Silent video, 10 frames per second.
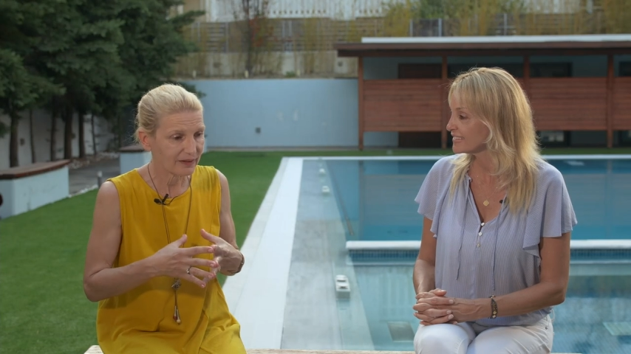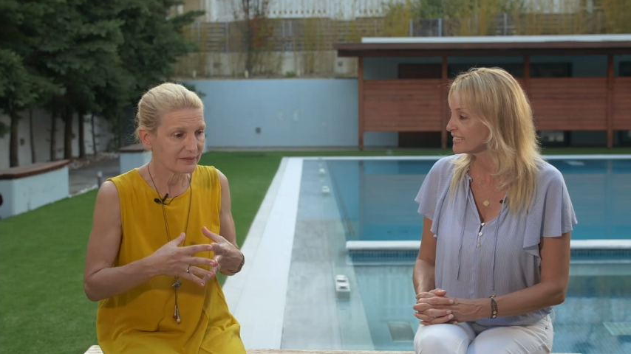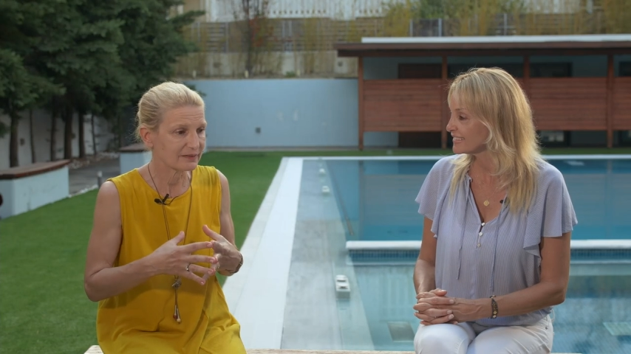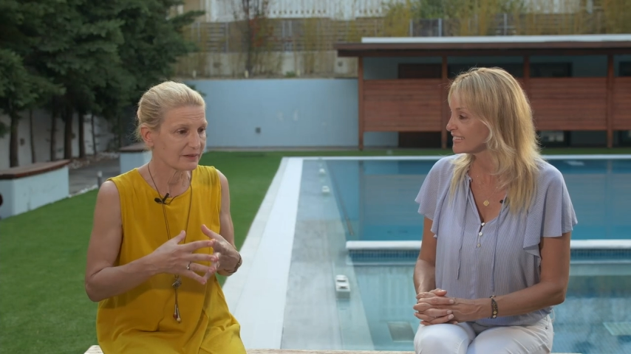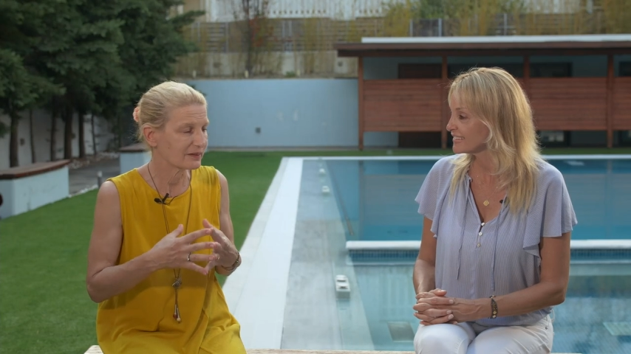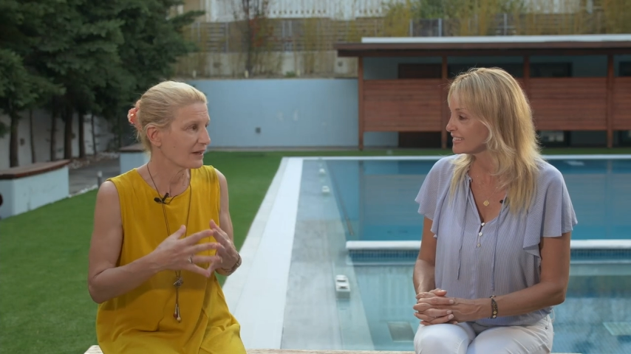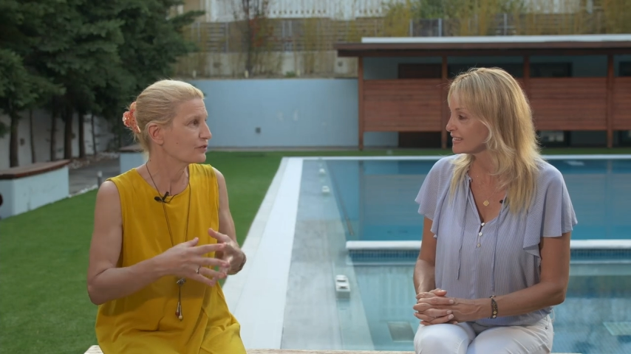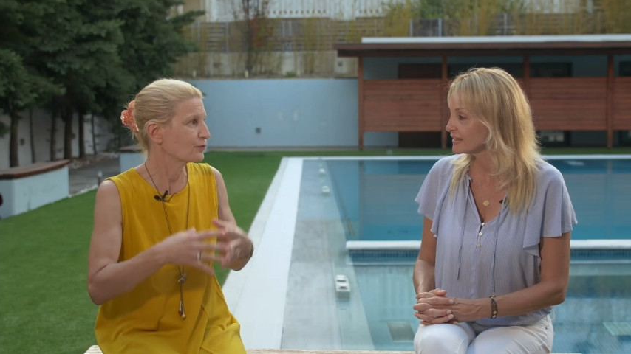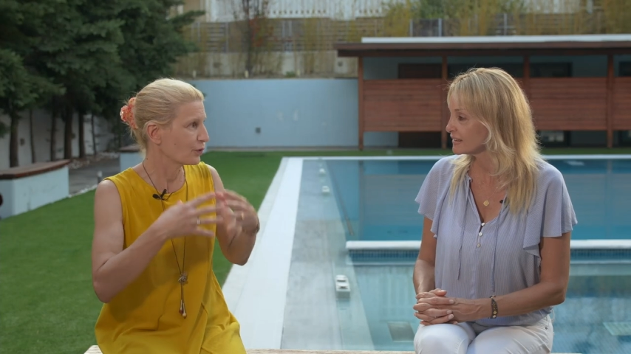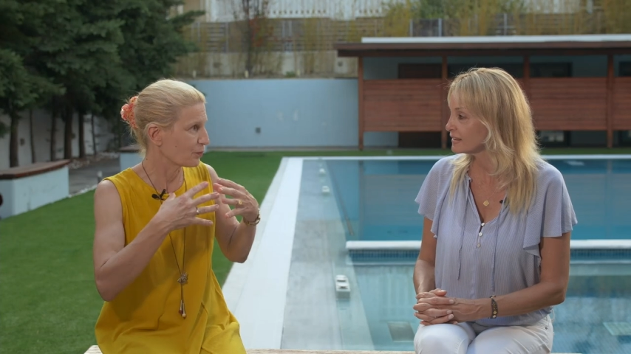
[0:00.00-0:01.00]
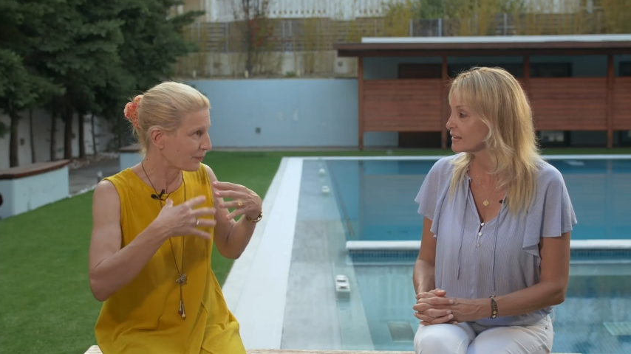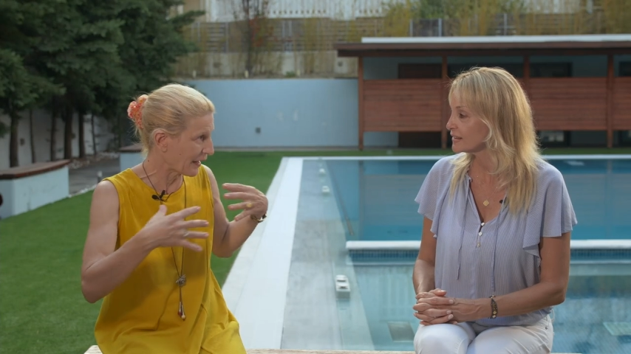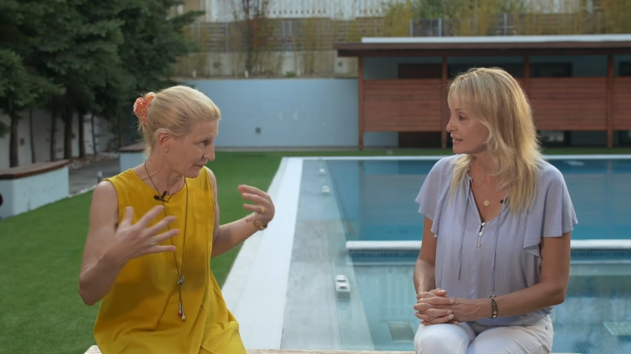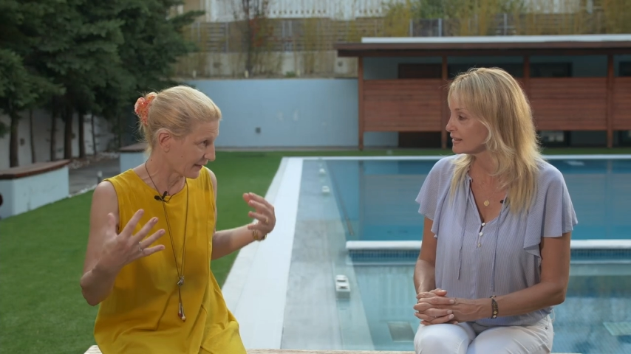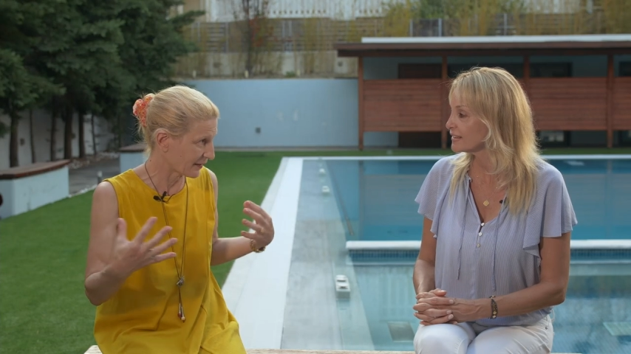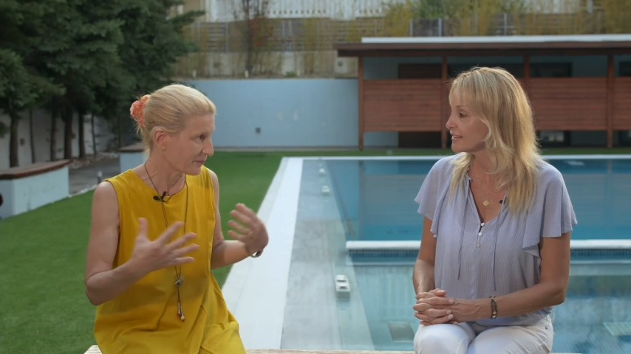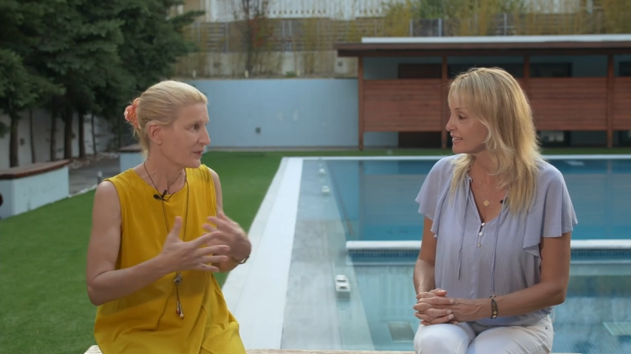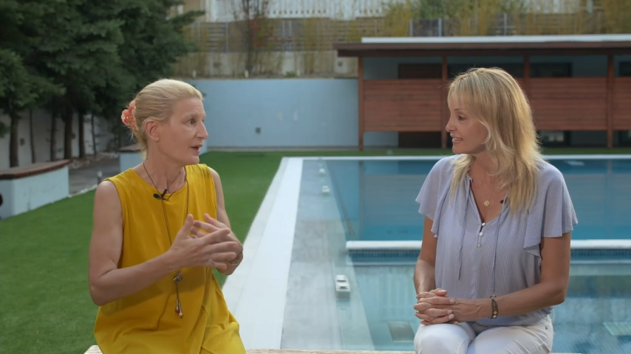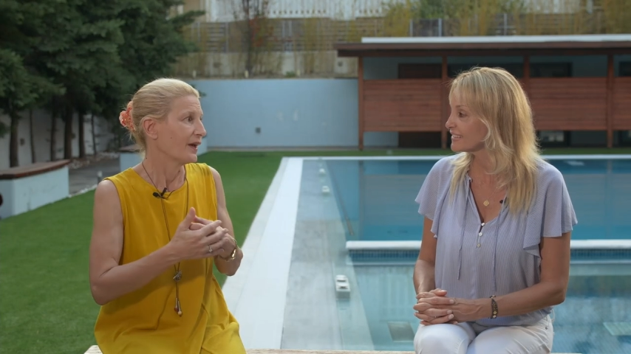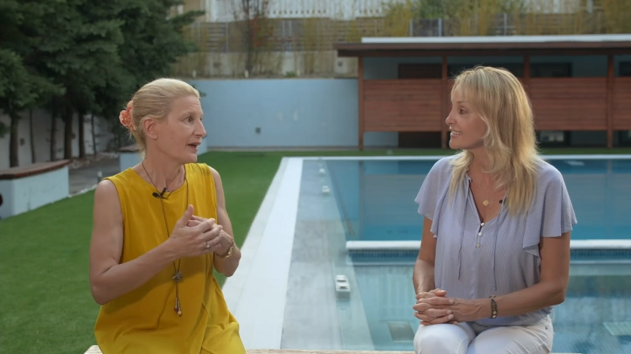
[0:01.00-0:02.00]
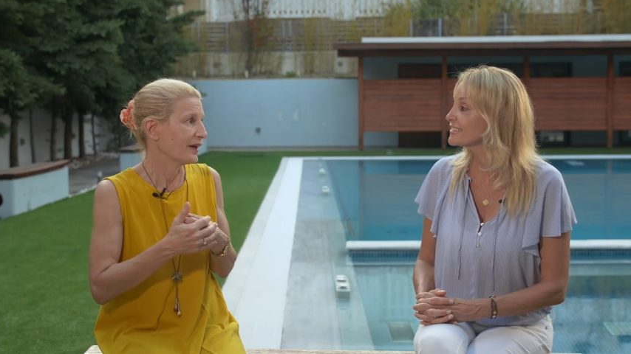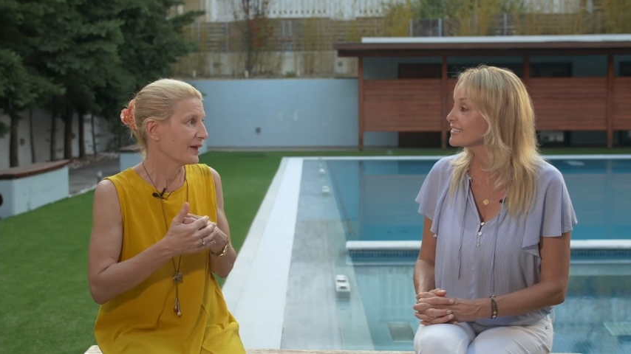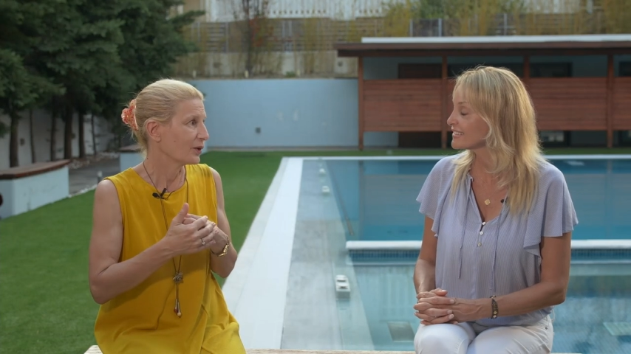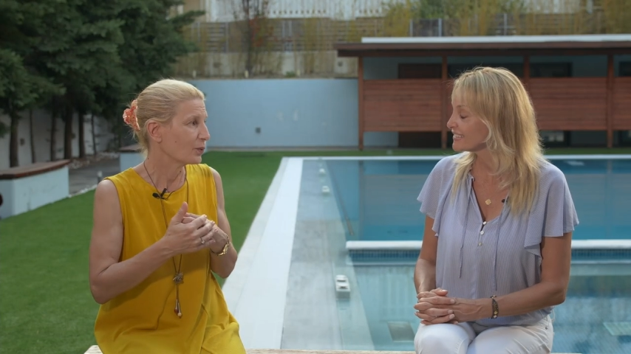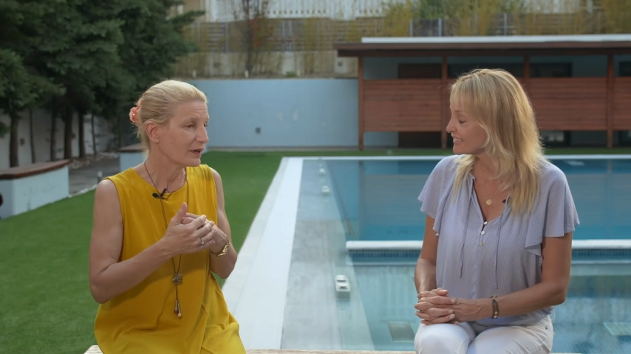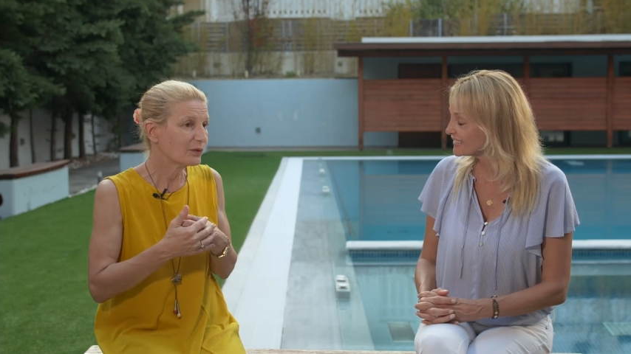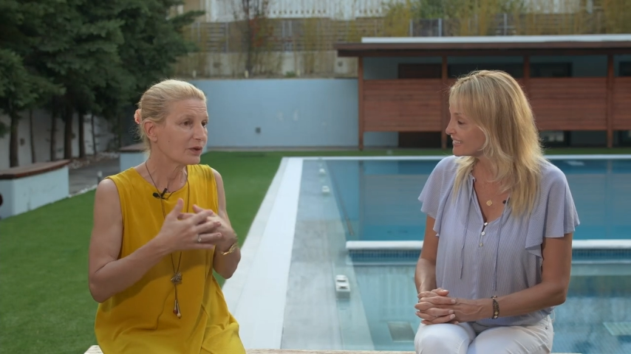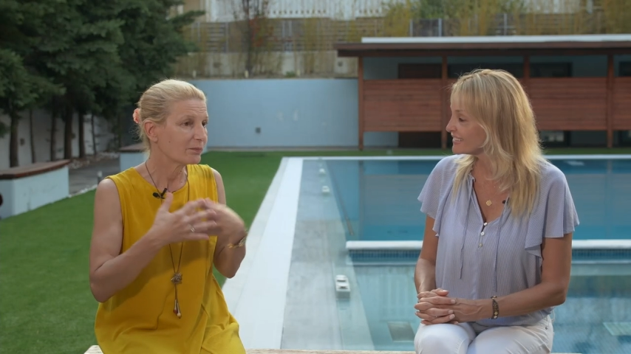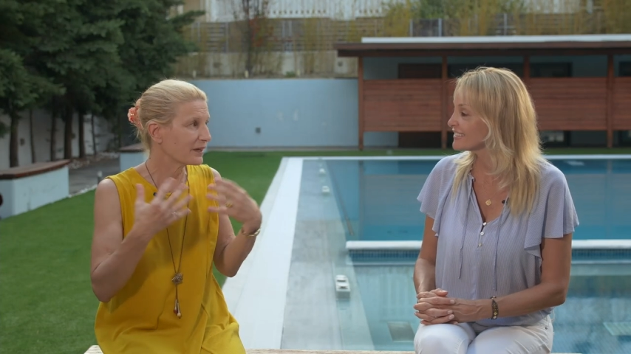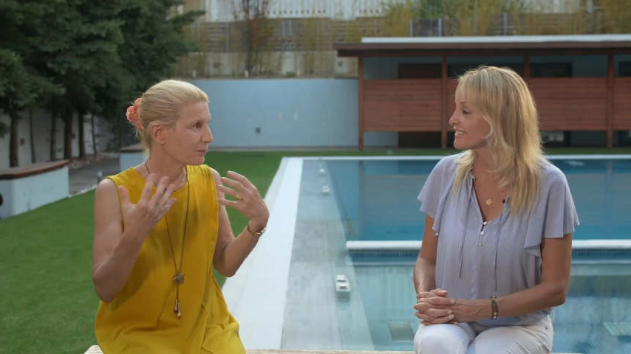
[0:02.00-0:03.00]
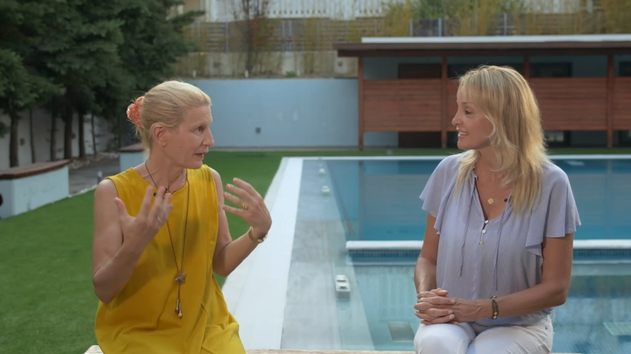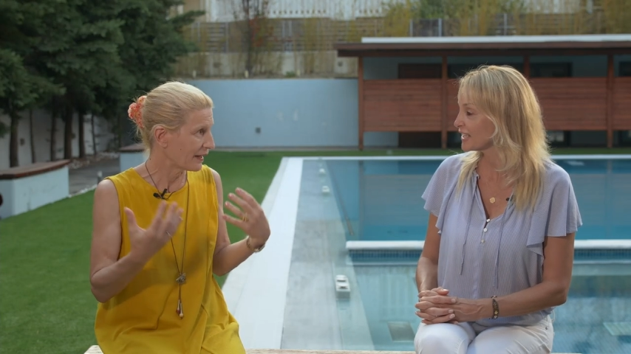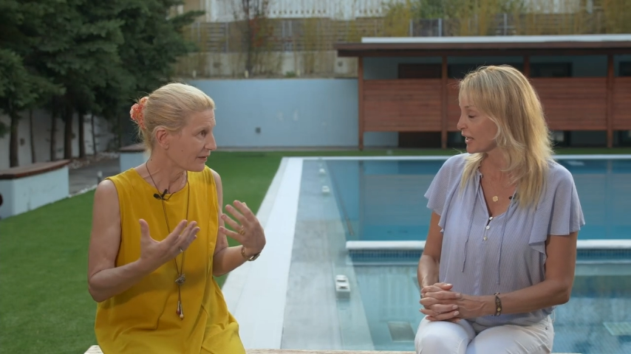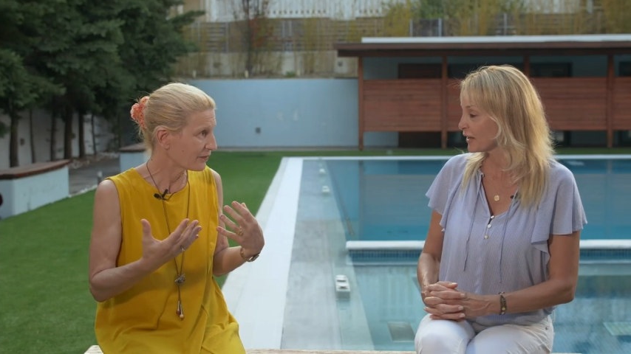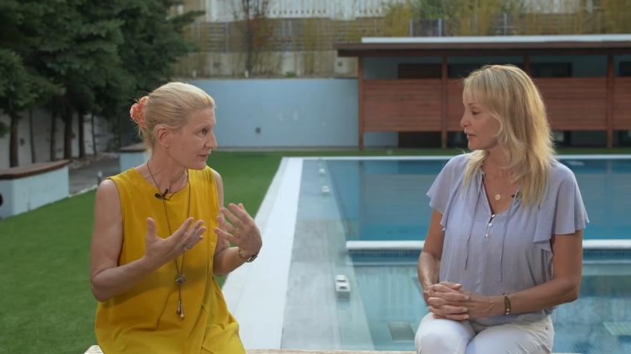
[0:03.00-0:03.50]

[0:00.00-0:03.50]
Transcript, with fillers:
Speaker 1: is just for bathing. Uh, when we make bath,